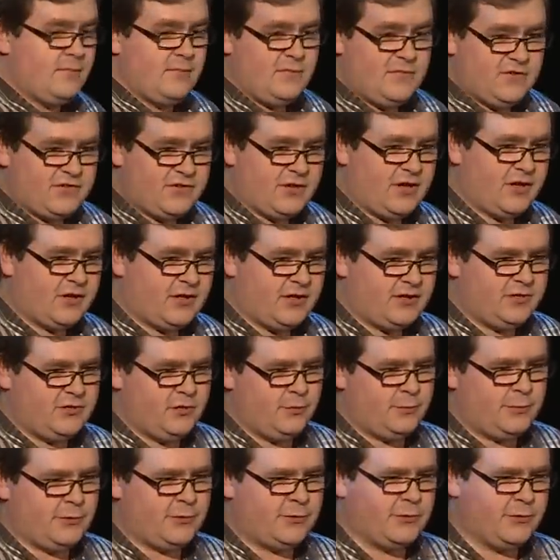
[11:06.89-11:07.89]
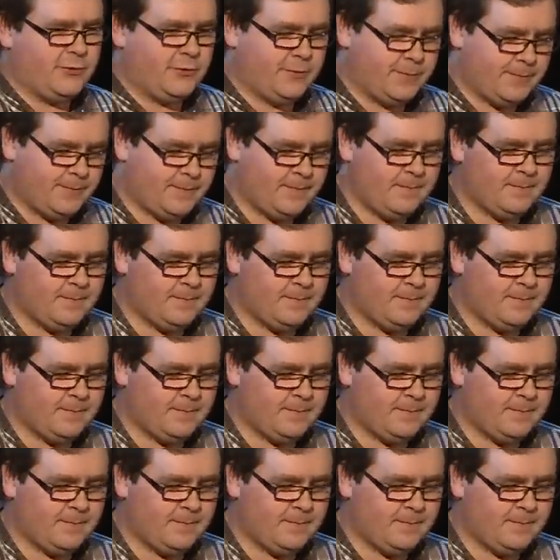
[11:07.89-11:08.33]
It's not all doom and gloom.